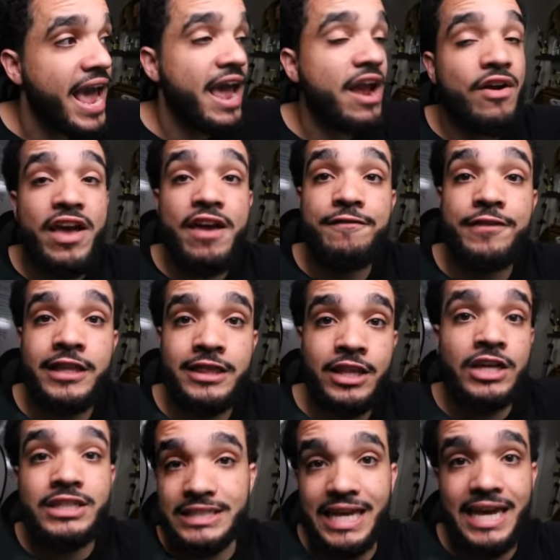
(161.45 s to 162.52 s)
hair if it
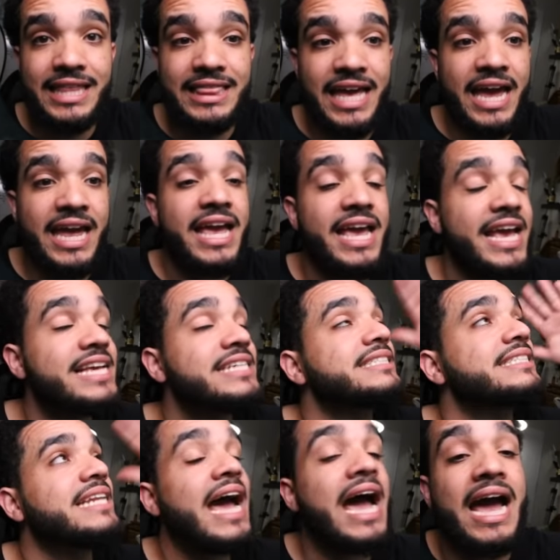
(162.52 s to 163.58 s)
looks like that. It's
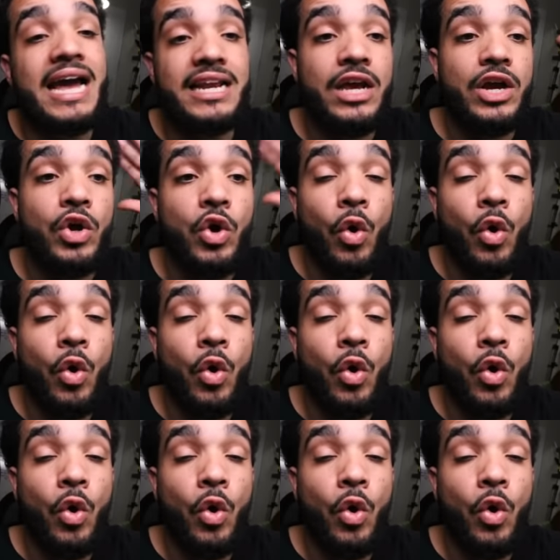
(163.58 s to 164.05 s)
not